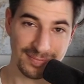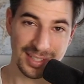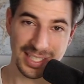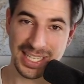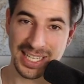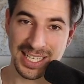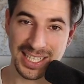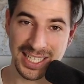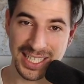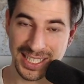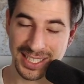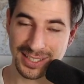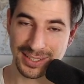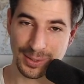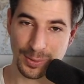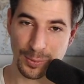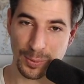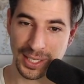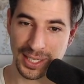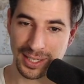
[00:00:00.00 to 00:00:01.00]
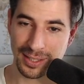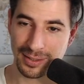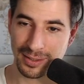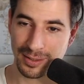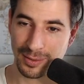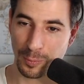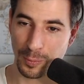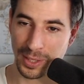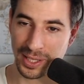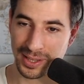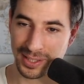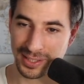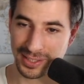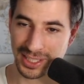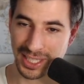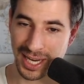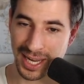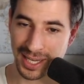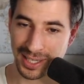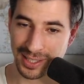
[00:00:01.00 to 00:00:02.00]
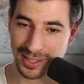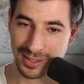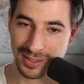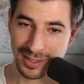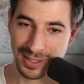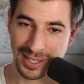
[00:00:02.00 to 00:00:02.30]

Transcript: eat his queen with check,